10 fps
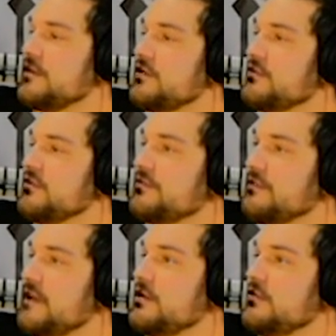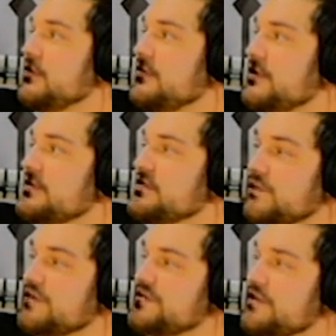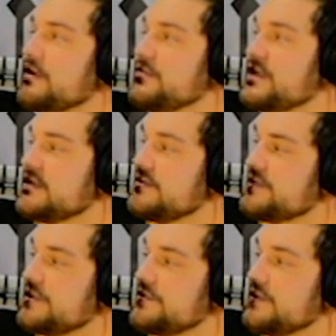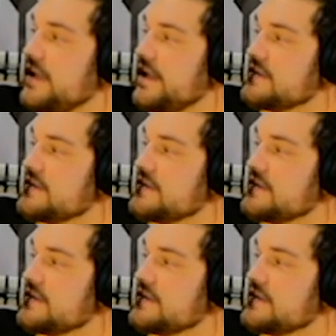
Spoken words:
Maybe you move yours towards other objectives and then try to